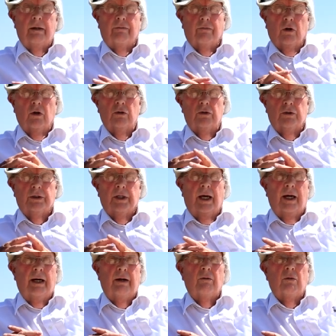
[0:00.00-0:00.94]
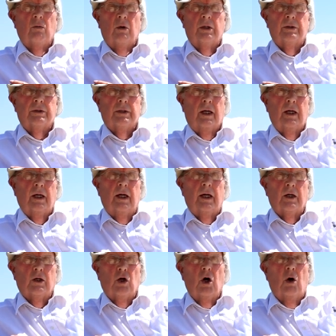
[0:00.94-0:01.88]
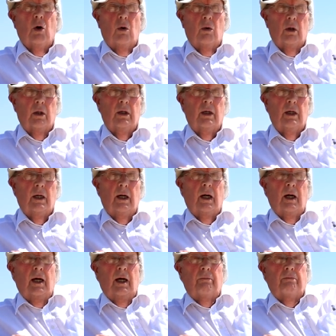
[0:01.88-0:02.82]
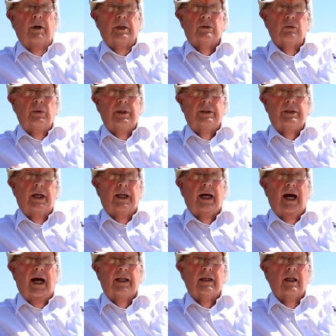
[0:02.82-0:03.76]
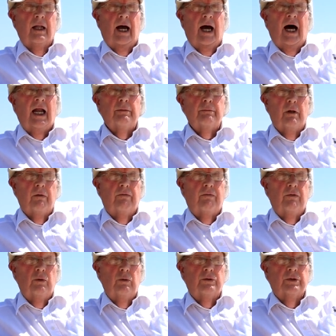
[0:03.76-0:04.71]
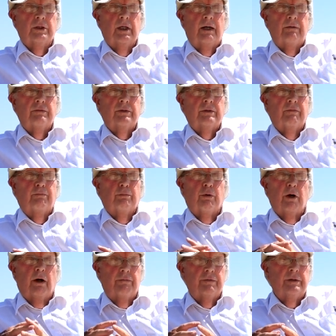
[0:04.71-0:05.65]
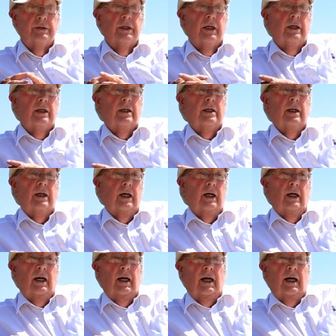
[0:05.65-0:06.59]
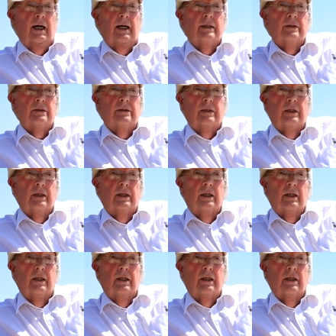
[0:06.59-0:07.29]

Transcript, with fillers: of goods there was coal, but we did handle animal foodstuffs, provender, and